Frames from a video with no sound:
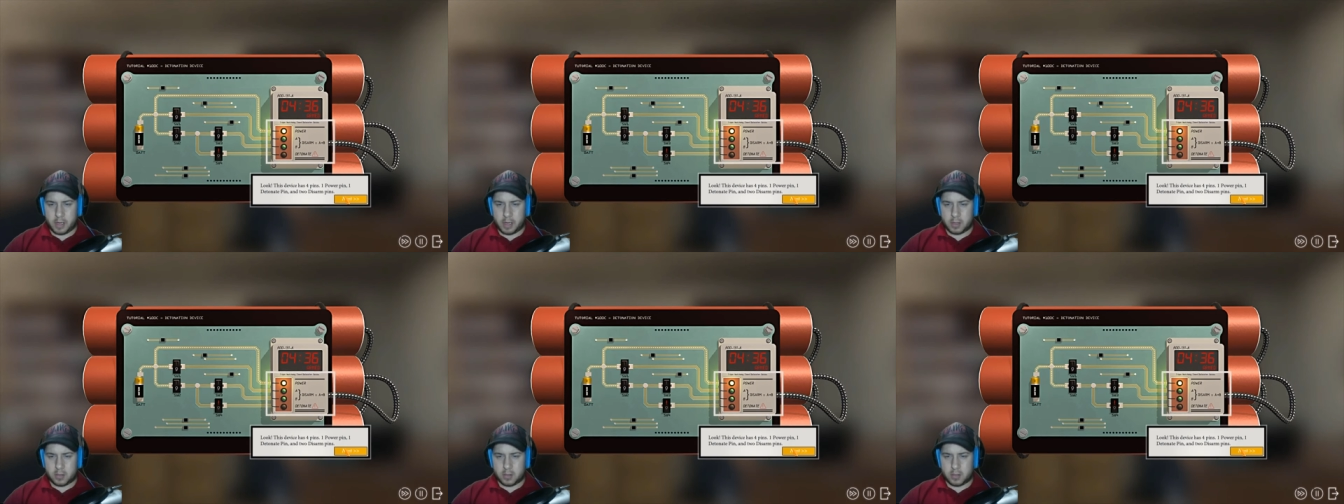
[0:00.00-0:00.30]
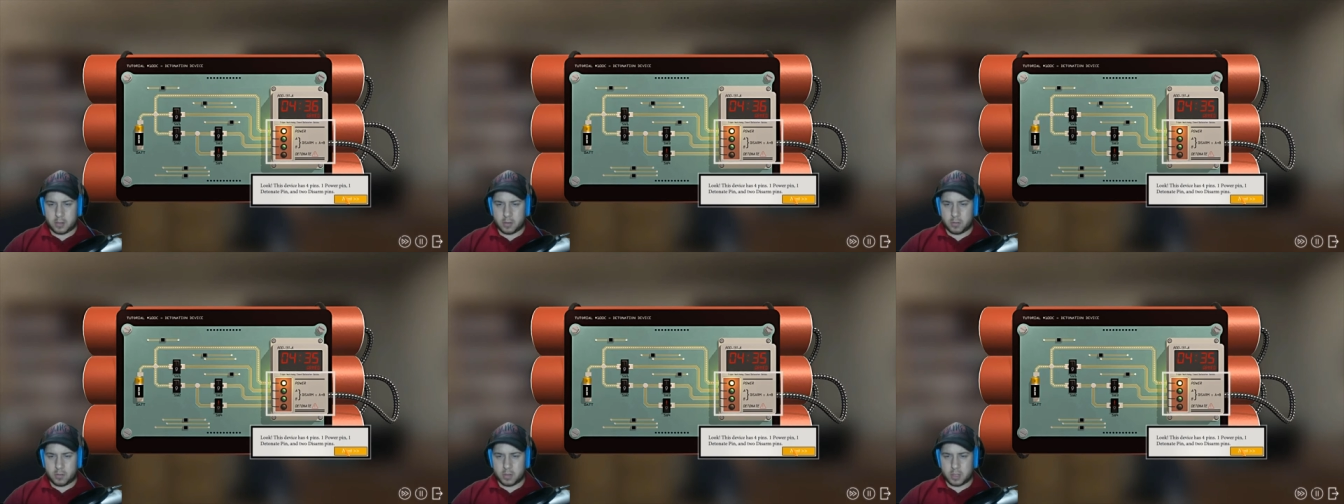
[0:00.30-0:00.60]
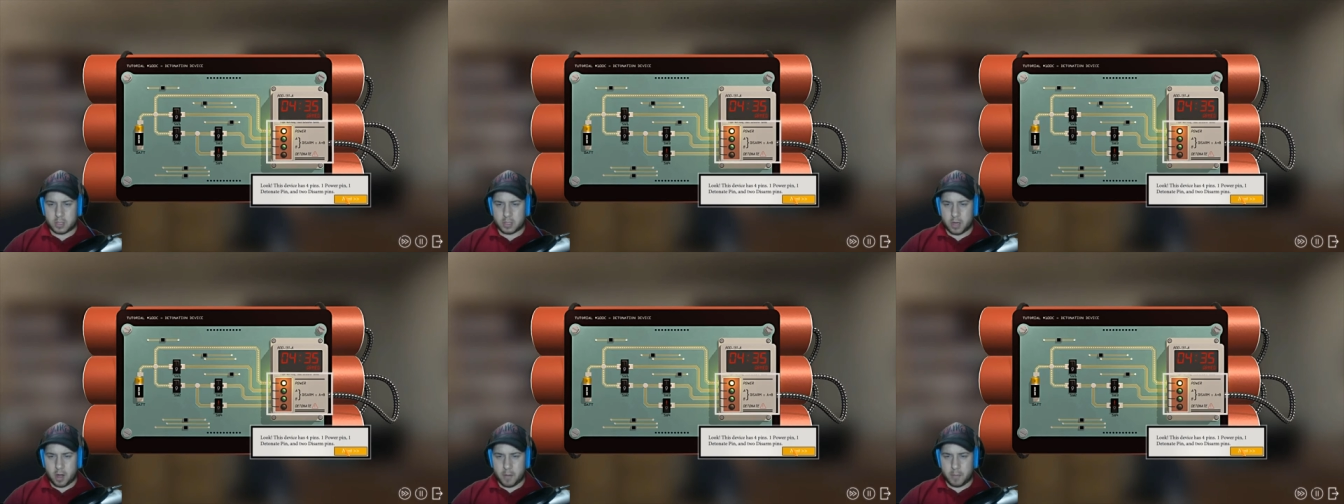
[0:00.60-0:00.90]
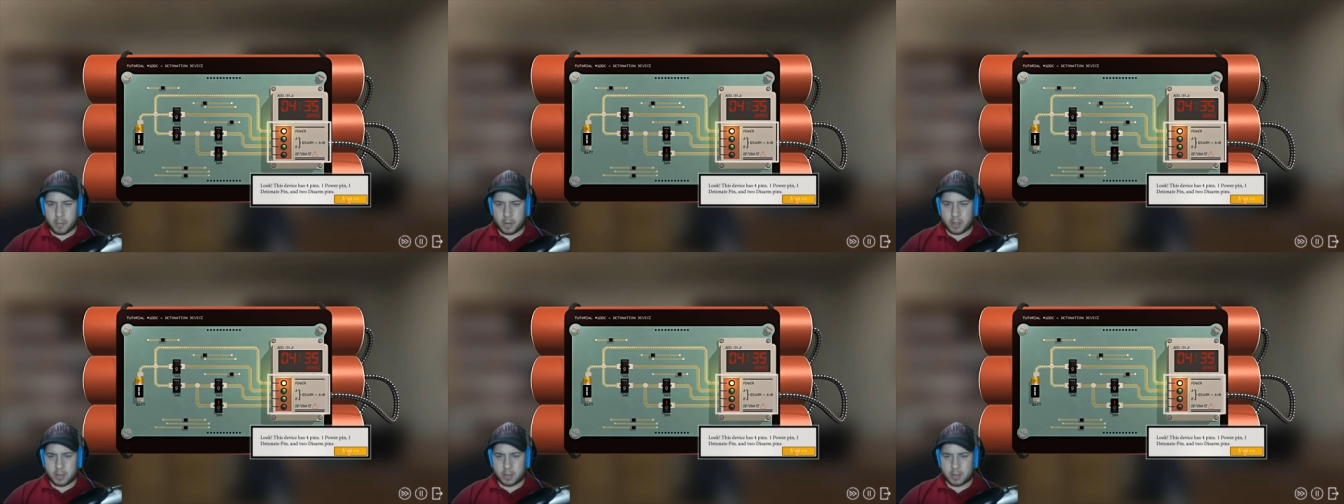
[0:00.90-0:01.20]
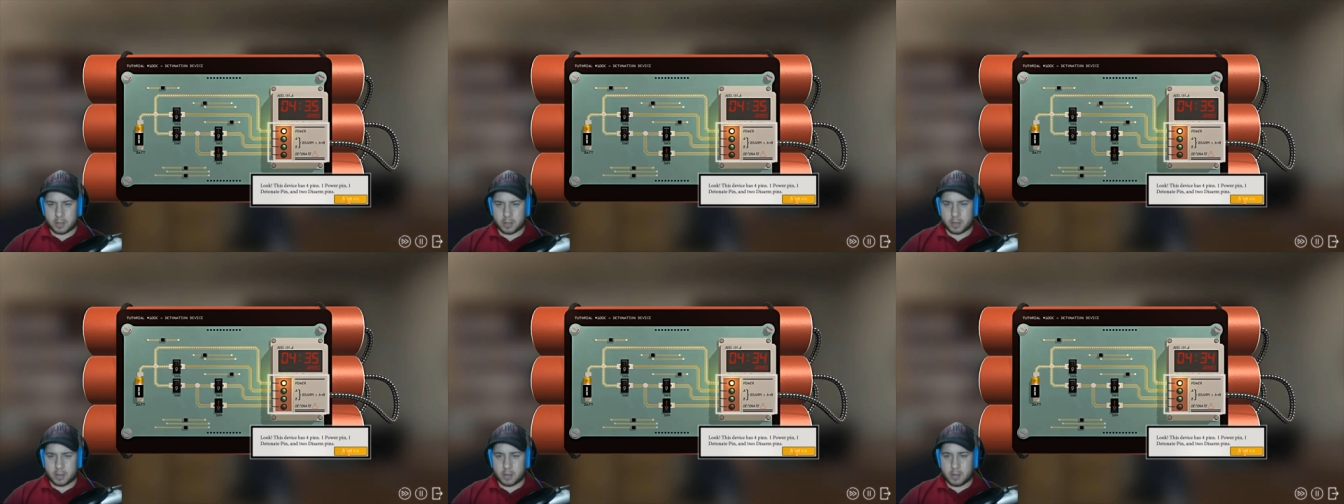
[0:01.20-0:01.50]
and two disarm pin.
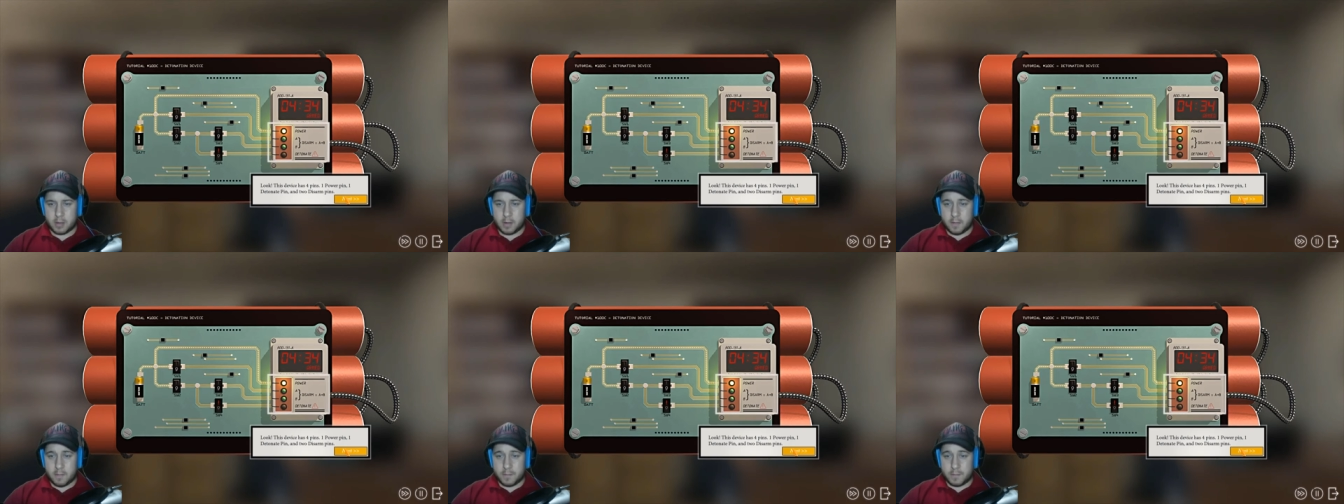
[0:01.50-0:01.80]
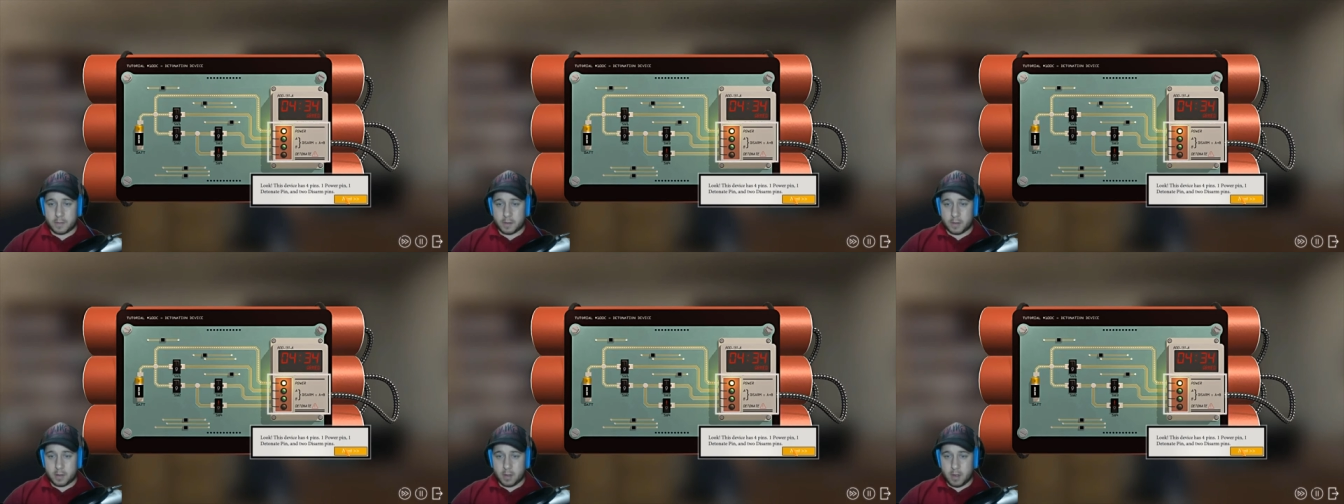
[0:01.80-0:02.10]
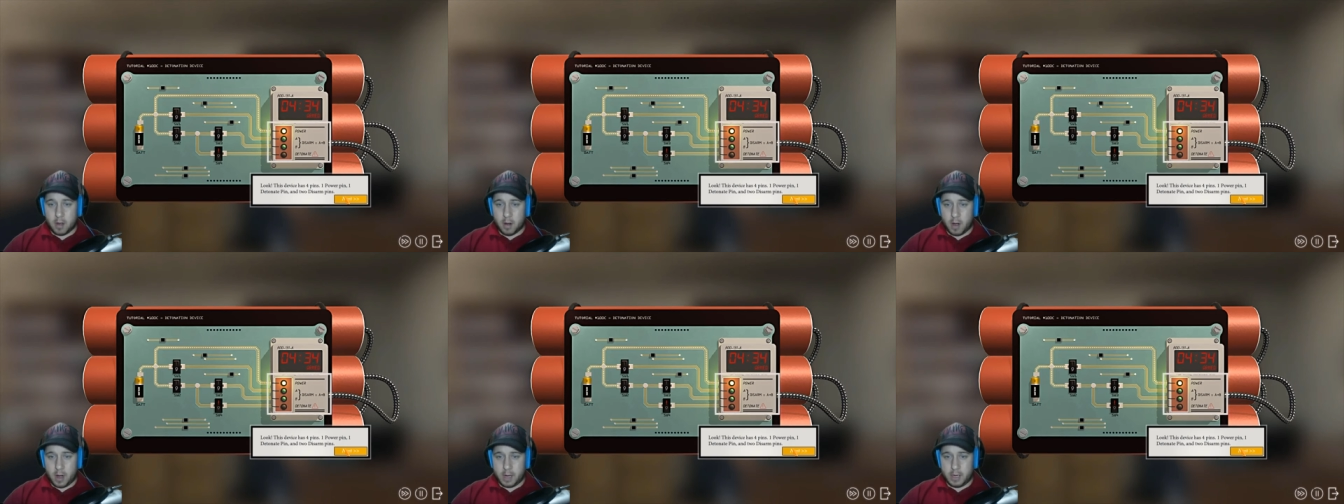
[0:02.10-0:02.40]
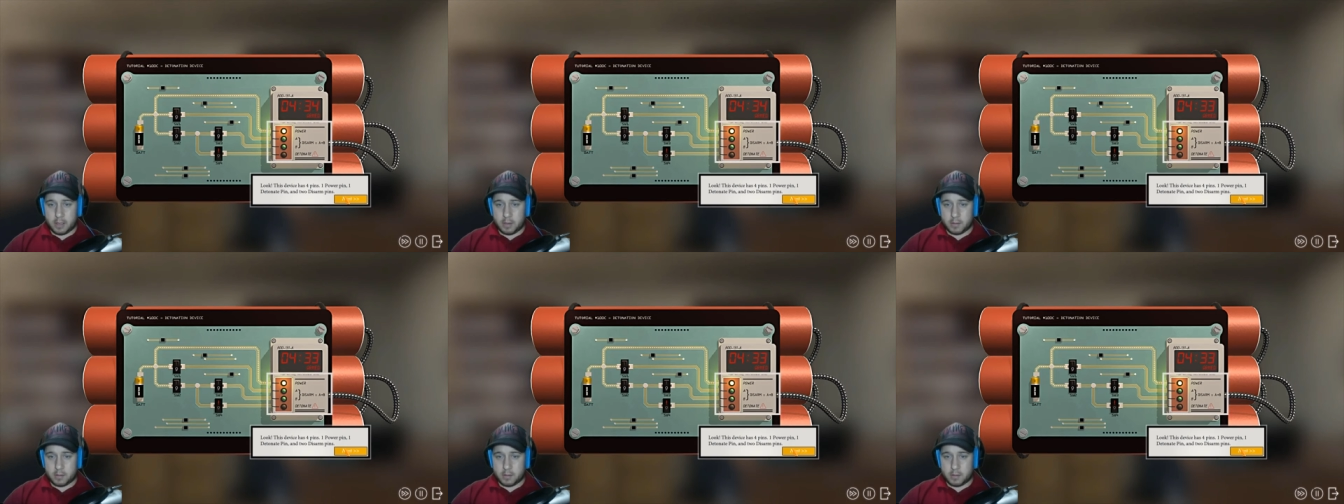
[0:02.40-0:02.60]
Alright?